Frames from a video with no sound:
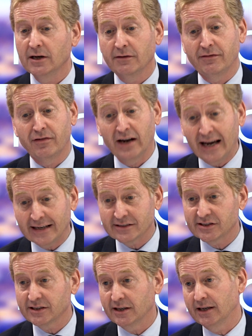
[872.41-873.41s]

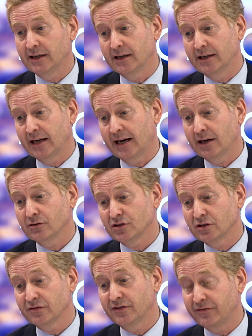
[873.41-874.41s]
flats and
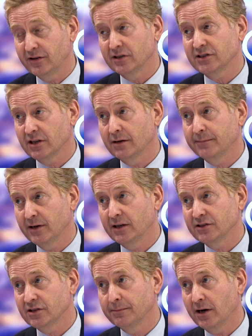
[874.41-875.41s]
houses for first-time buyers
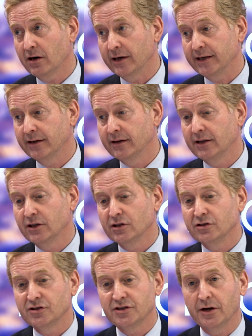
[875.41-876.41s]
to buy.
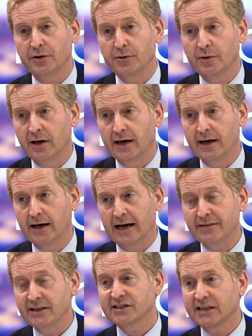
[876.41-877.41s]
So, and
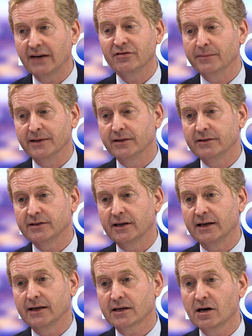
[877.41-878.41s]
this government
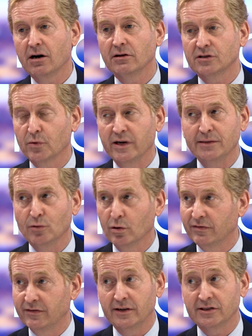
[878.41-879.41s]
can't do any more
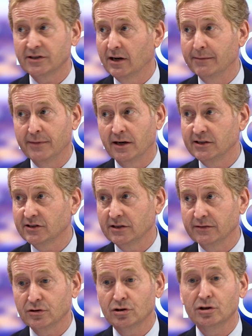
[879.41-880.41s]
for first-time buyers,
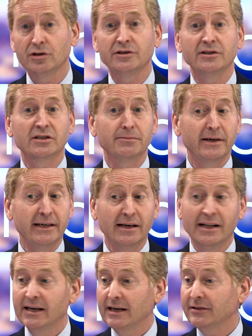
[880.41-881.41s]
Stephen. Goodness me.
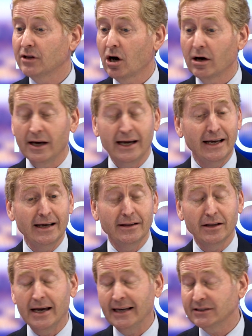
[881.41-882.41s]

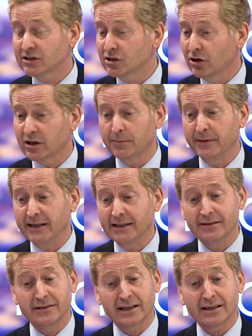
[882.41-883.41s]
It's got to be
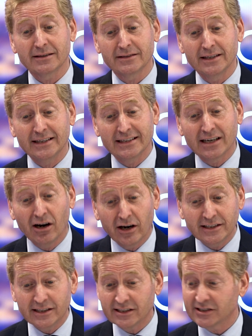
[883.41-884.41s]
the
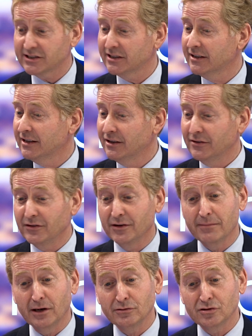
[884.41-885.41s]
kindest, the
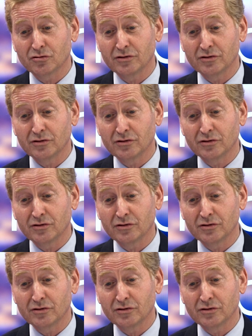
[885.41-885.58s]
most